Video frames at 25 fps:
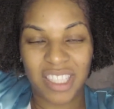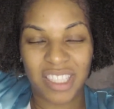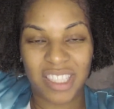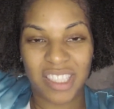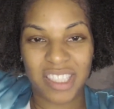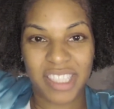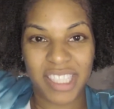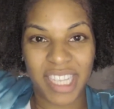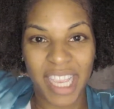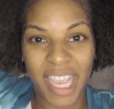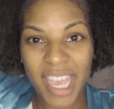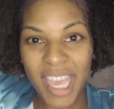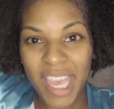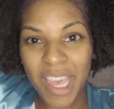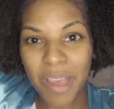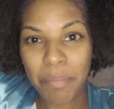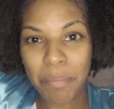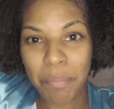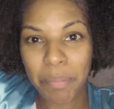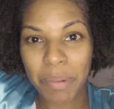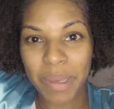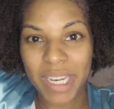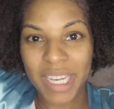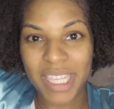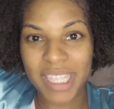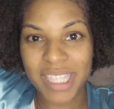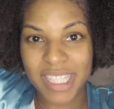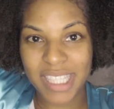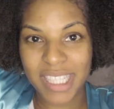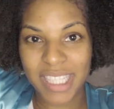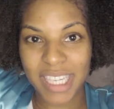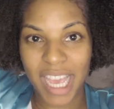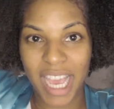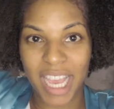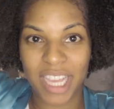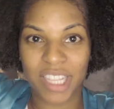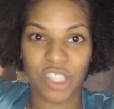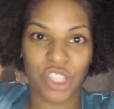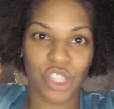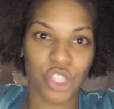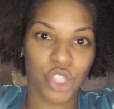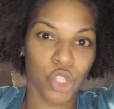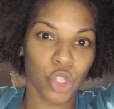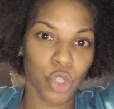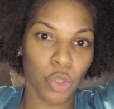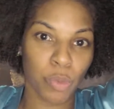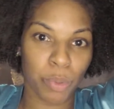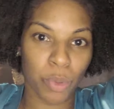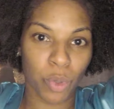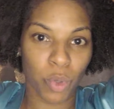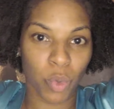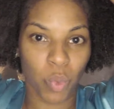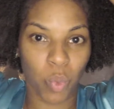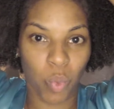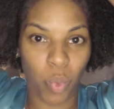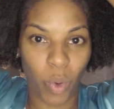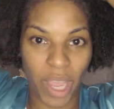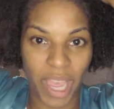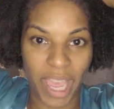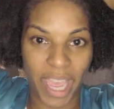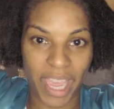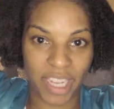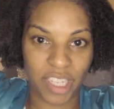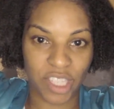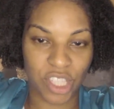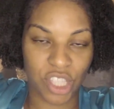damp, but it's not super wet.